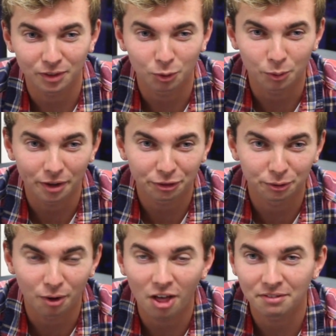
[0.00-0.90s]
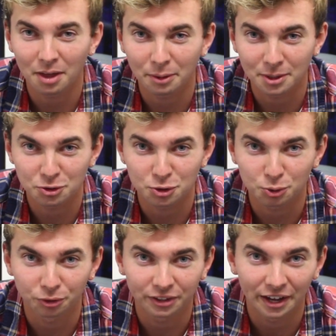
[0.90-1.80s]
We went through all of elementary
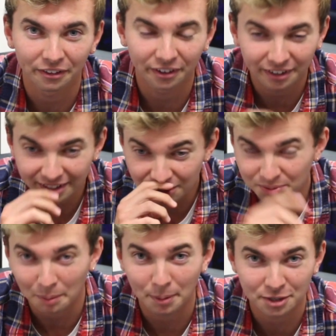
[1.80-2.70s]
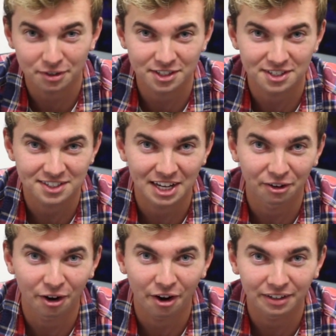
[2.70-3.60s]
school together. He was my best friend since
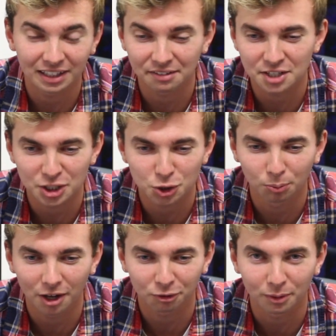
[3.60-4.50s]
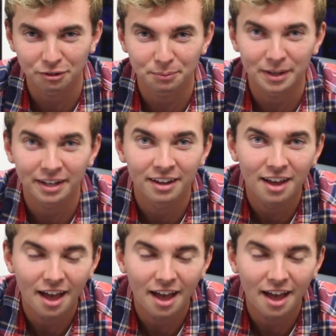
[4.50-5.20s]
kindergarten. He lives like 2 blocks away from me.